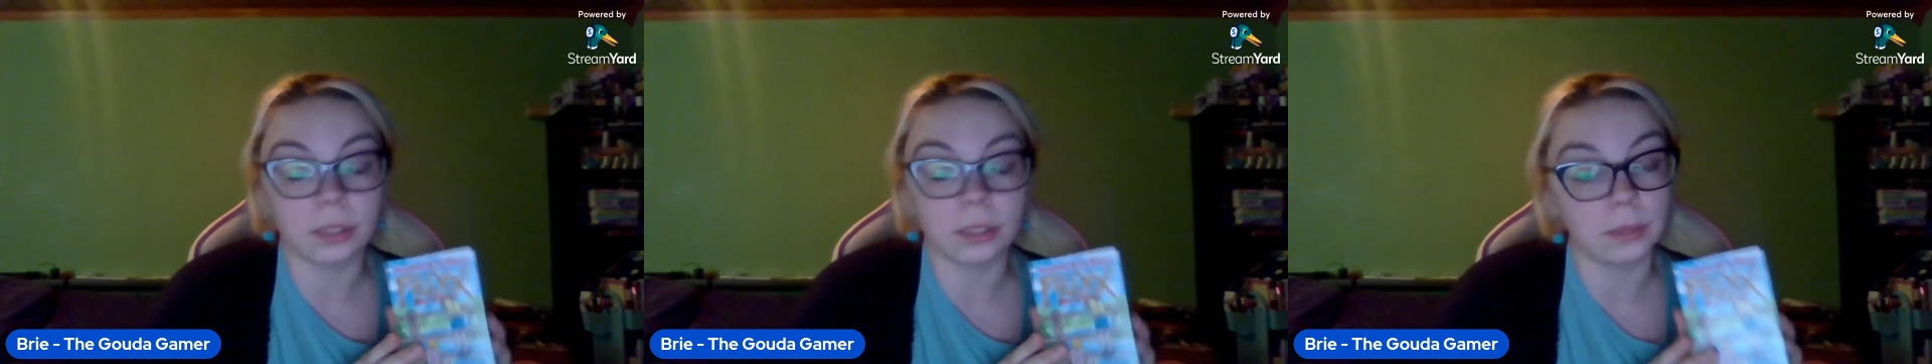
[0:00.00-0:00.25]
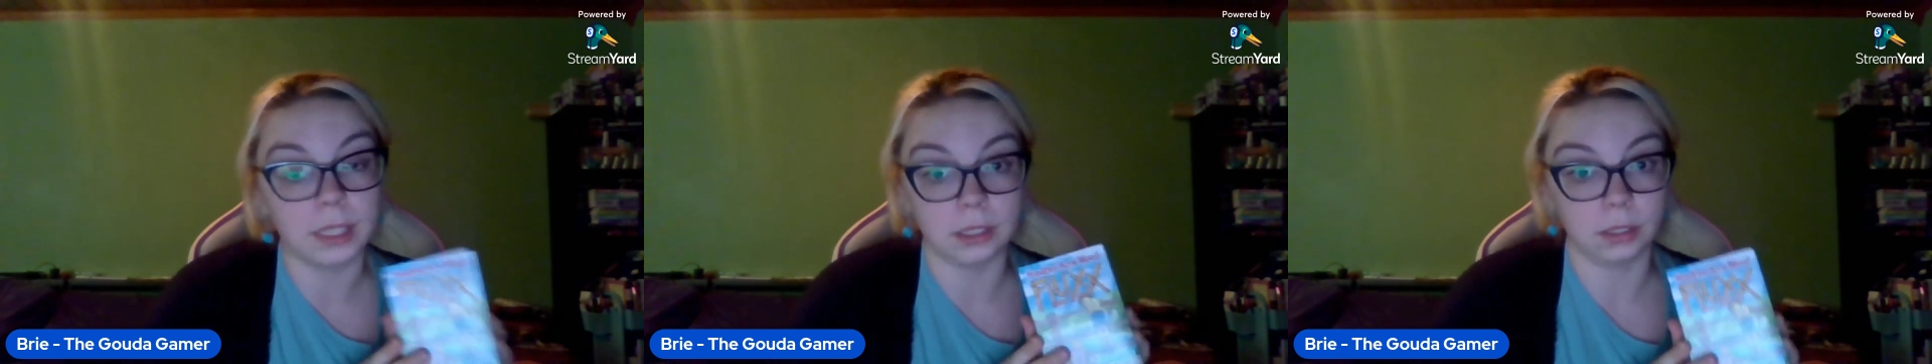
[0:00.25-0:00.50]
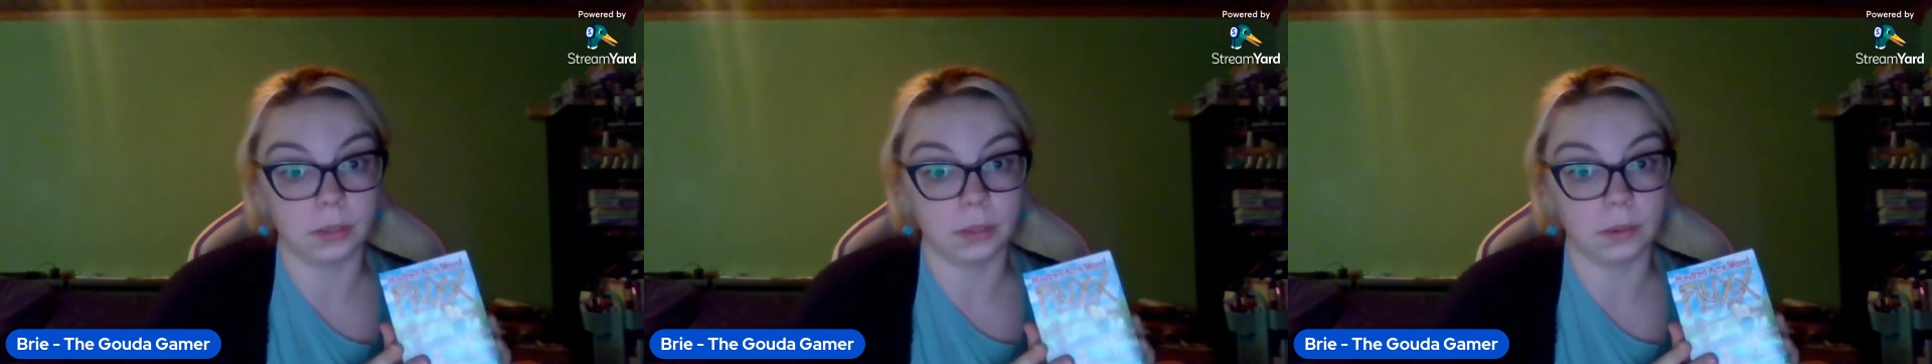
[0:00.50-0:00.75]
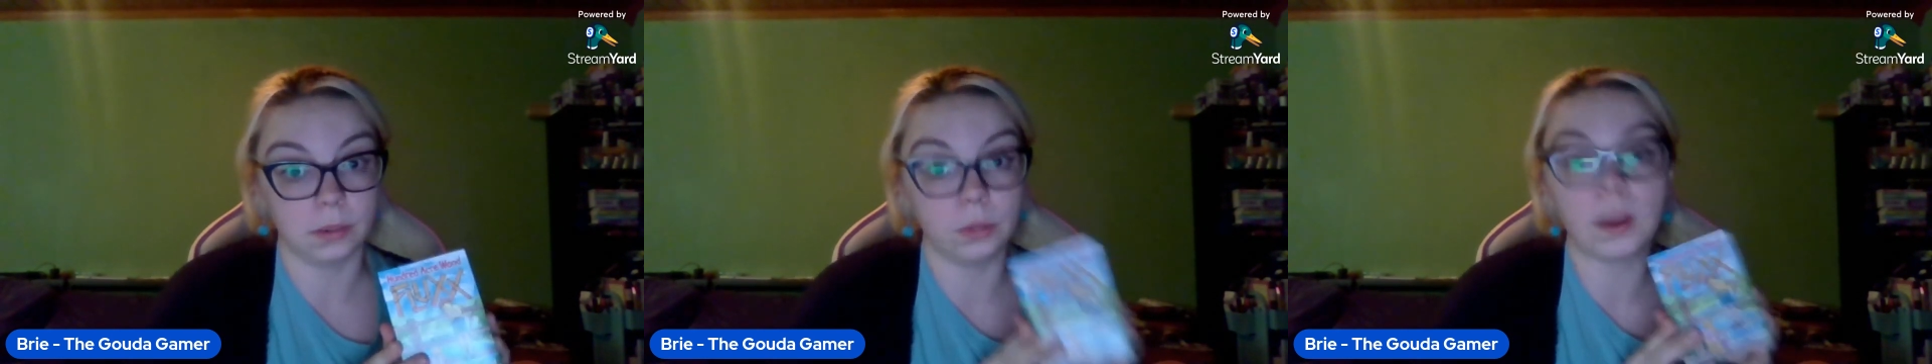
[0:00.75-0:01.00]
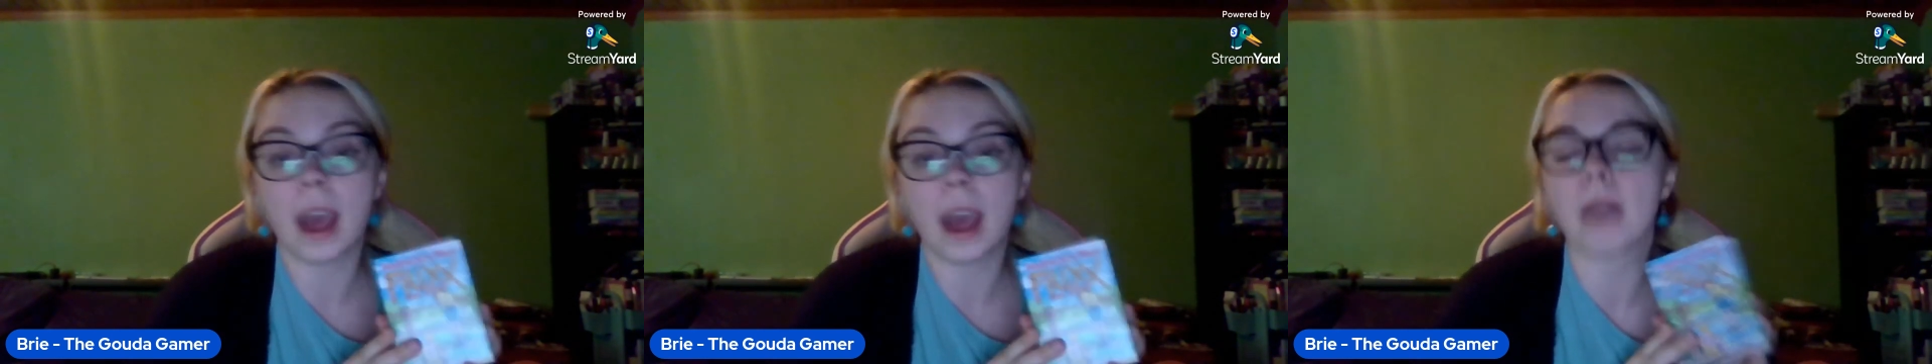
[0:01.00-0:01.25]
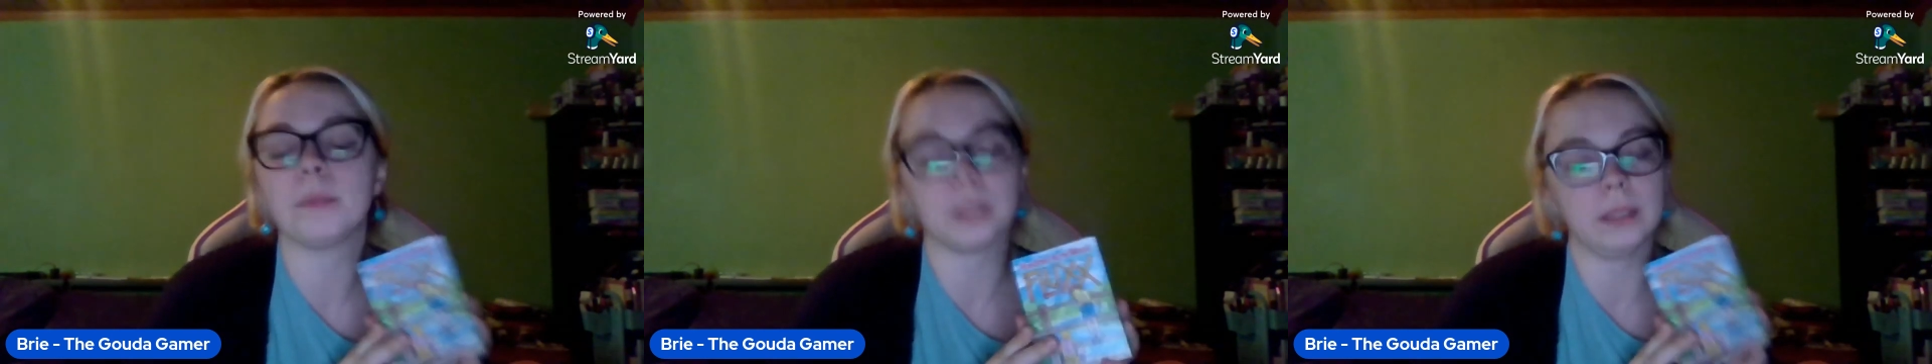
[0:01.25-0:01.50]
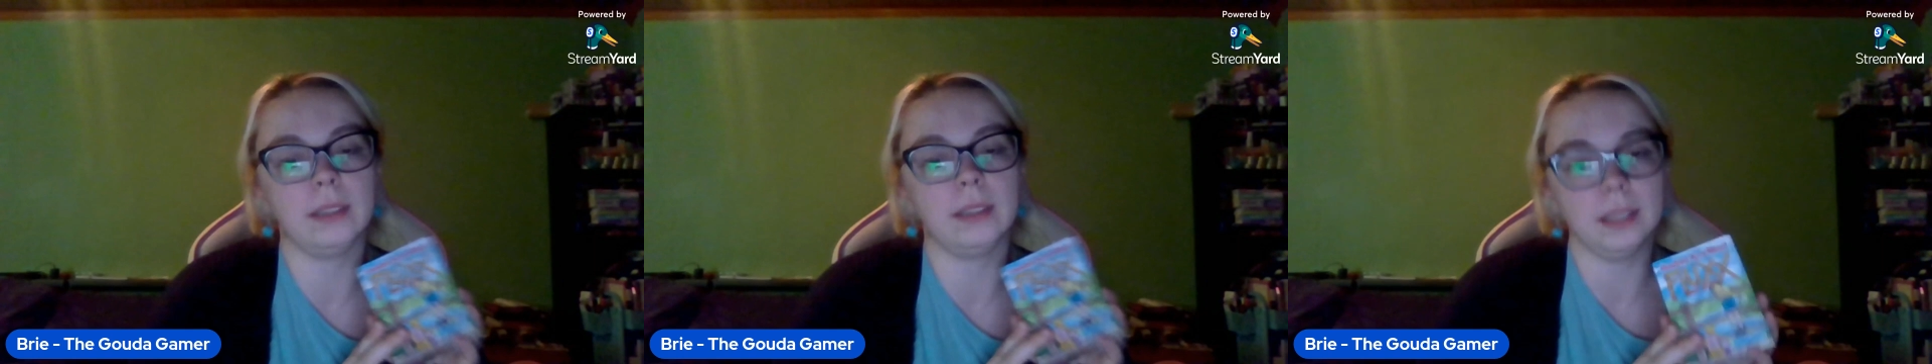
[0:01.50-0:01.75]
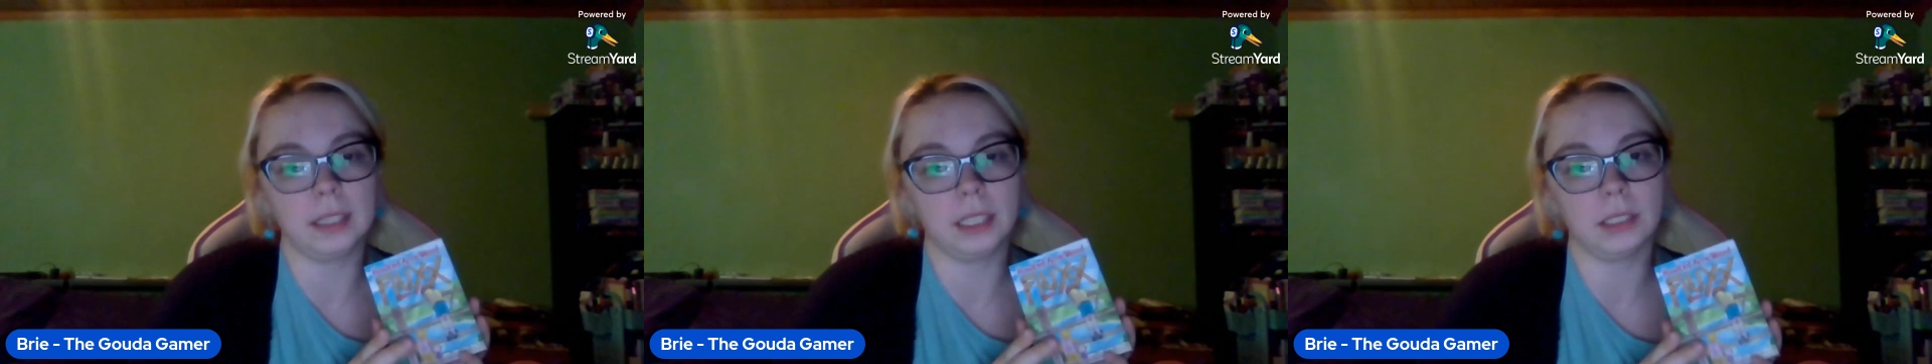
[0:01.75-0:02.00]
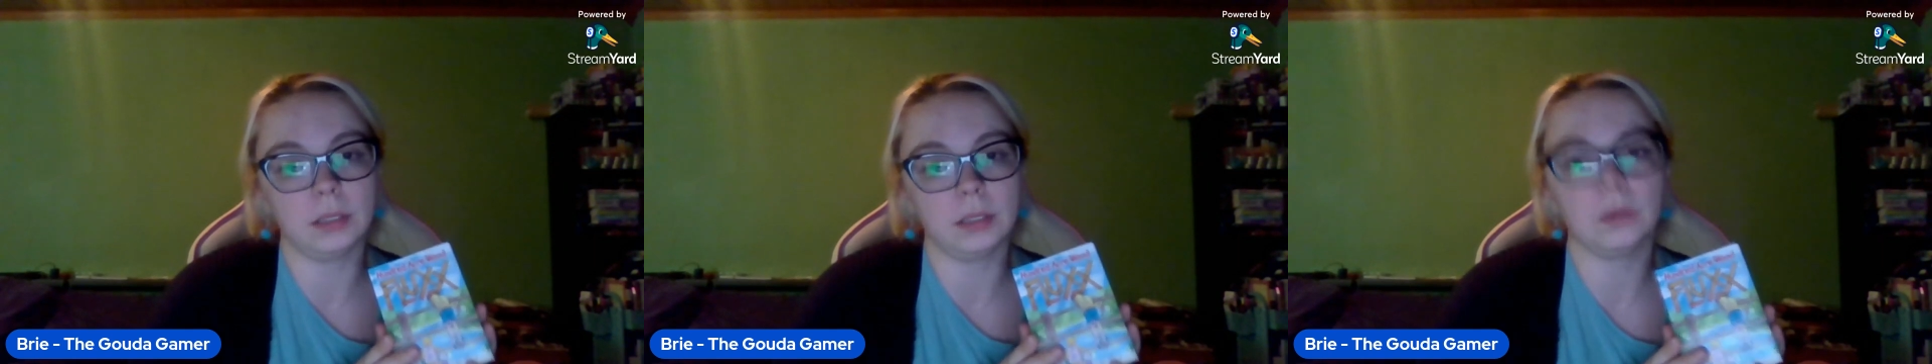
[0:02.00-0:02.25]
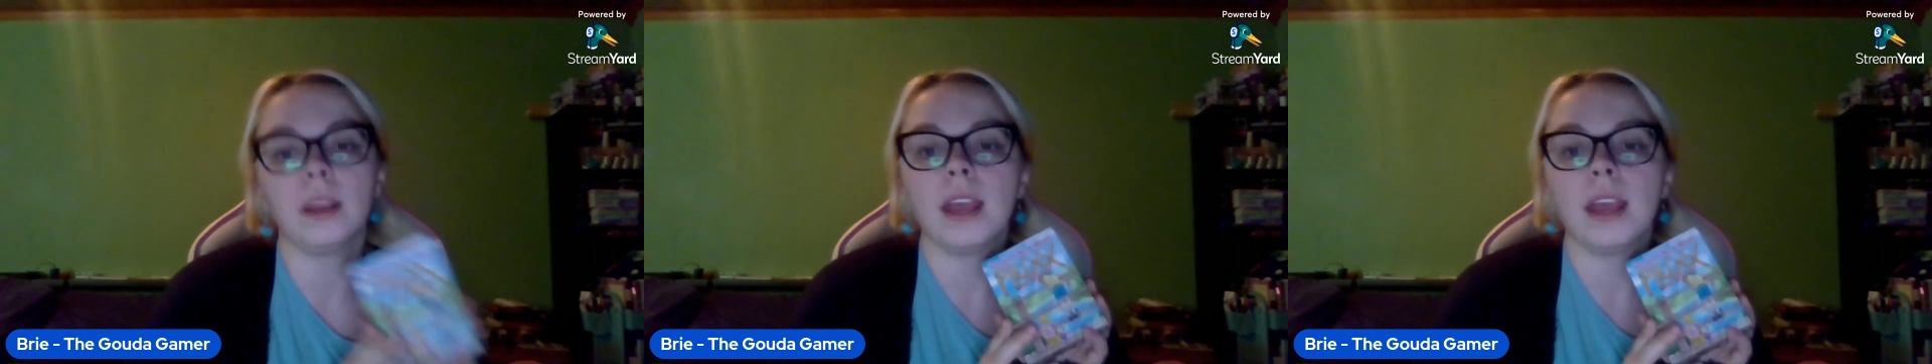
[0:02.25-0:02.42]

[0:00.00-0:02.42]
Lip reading: you need to. You absolutely need to.